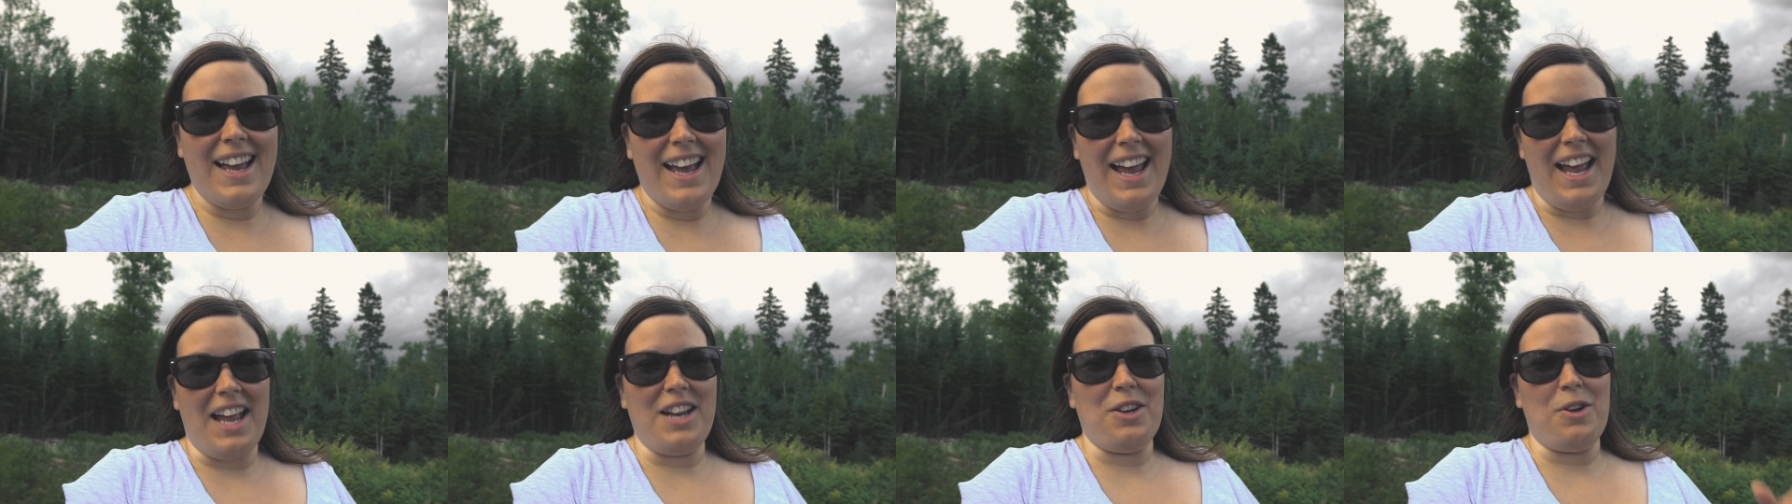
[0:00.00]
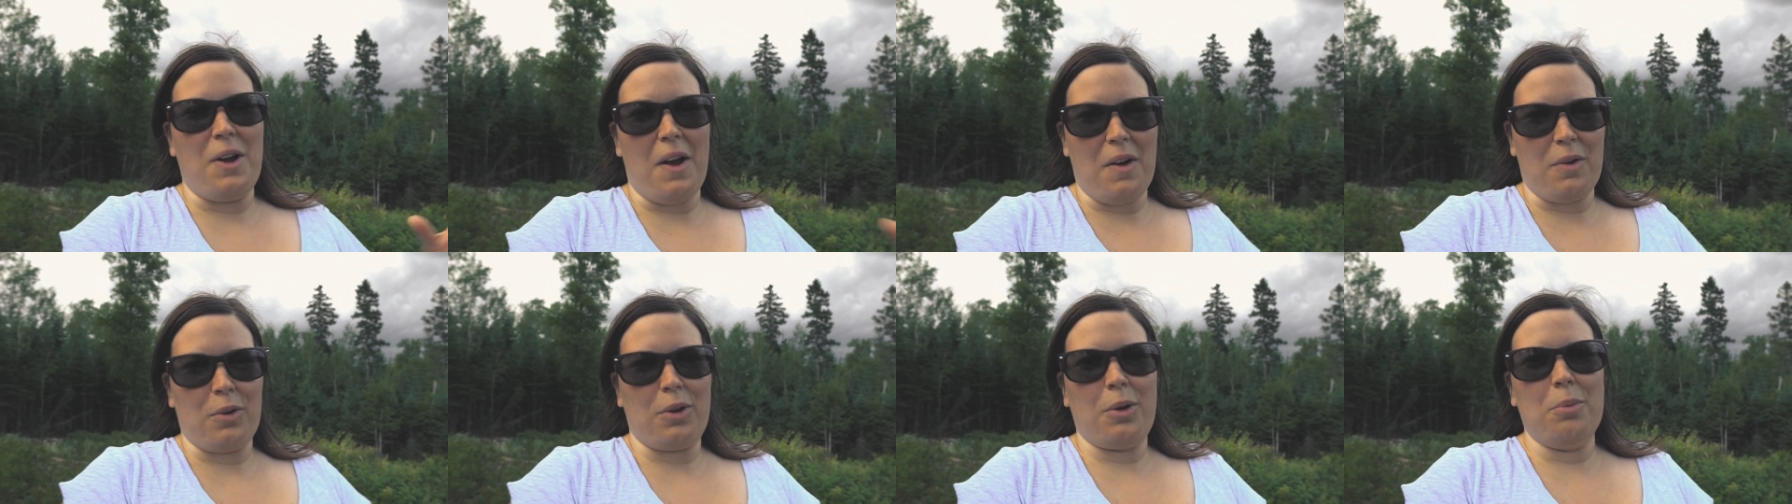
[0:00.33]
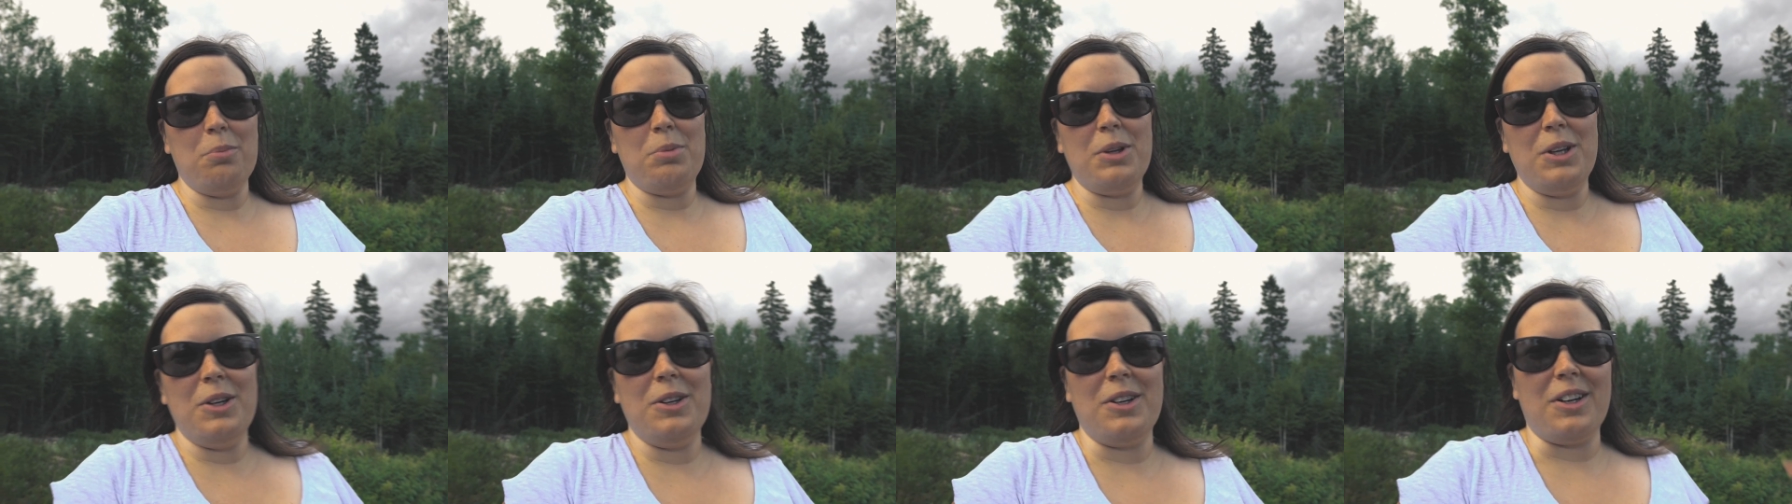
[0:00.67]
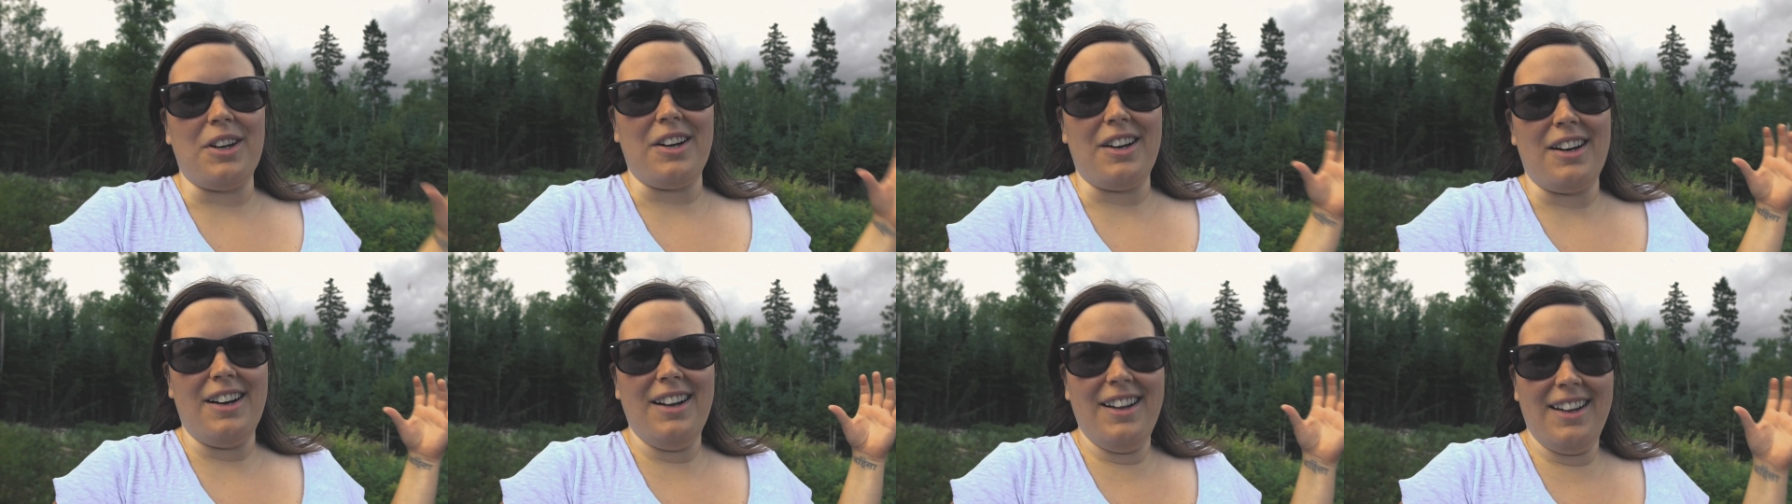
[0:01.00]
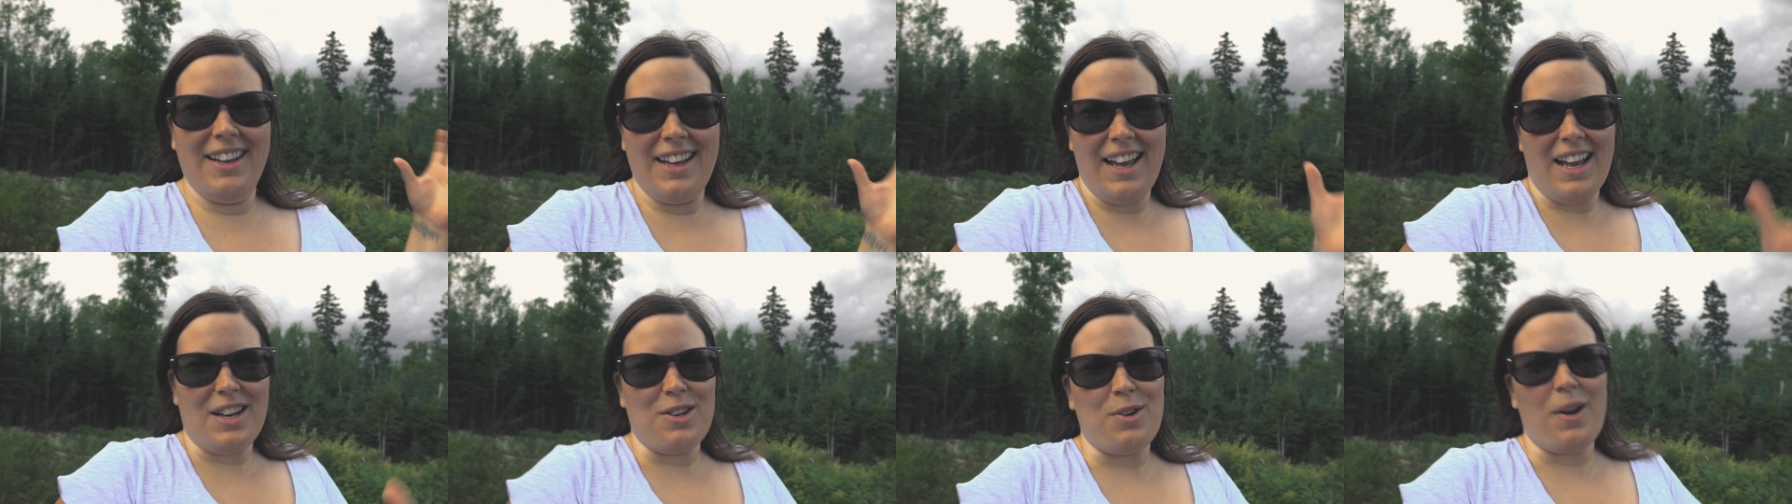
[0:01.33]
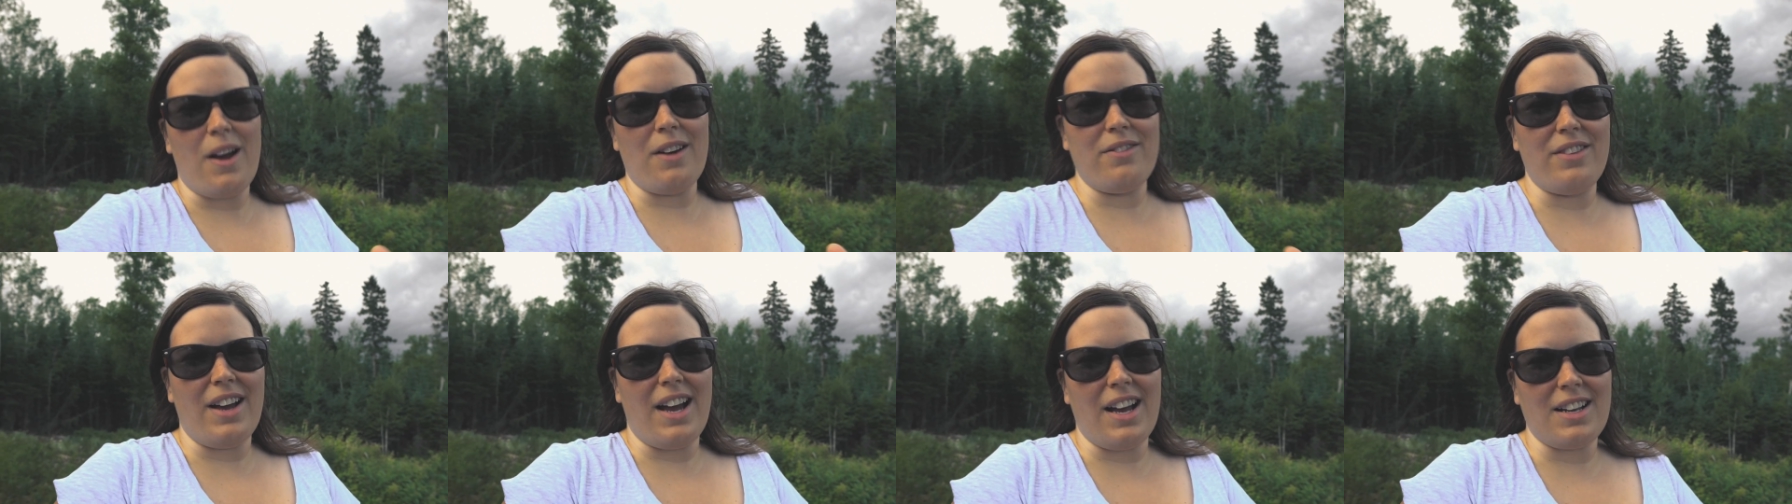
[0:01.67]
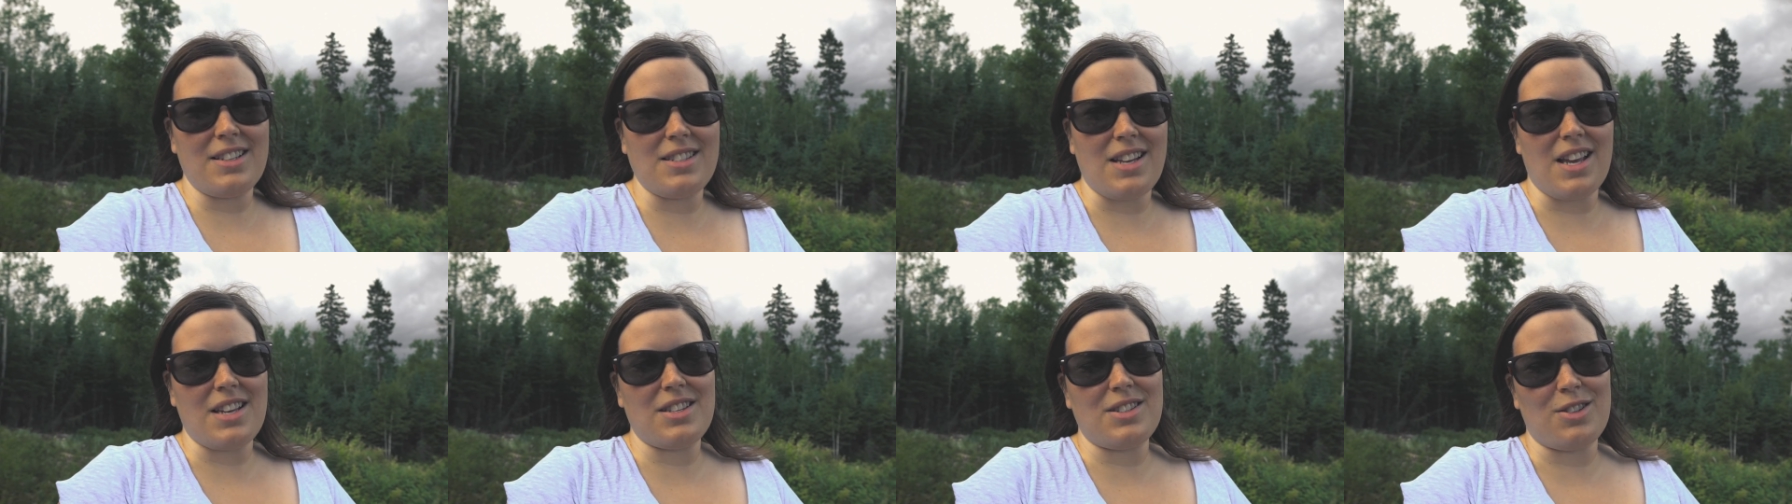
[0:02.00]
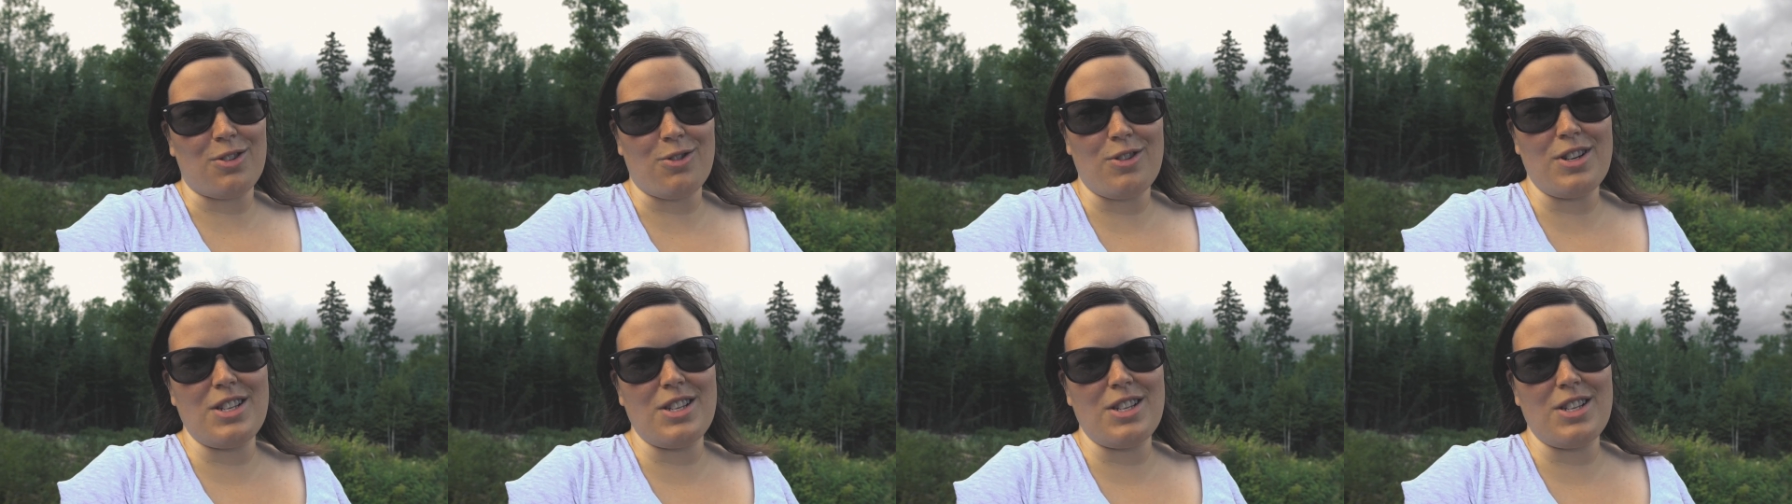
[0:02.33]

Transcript: and you have a computer and you have access to